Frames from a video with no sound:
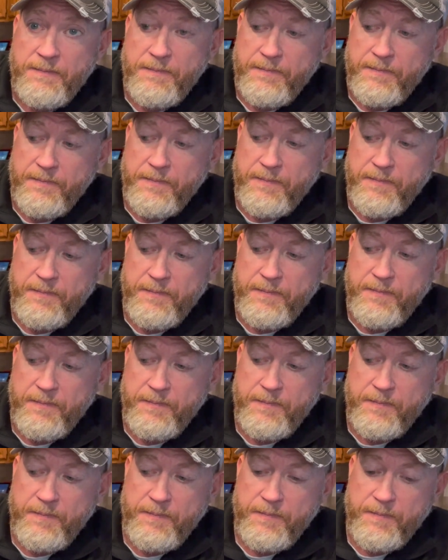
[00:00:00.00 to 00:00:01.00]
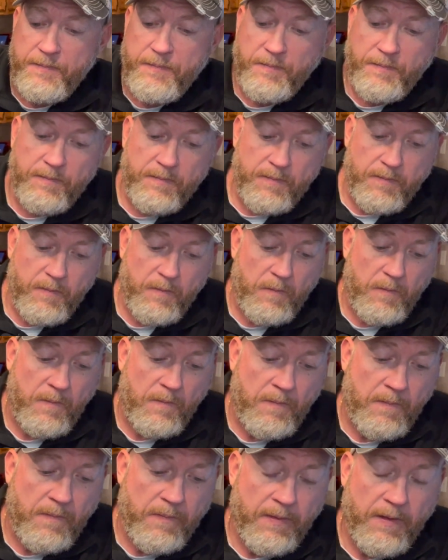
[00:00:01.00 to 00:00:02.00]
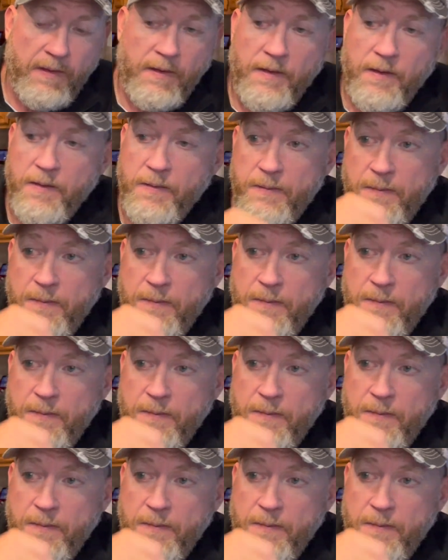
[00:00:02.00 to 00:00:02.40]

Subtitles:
[no speech]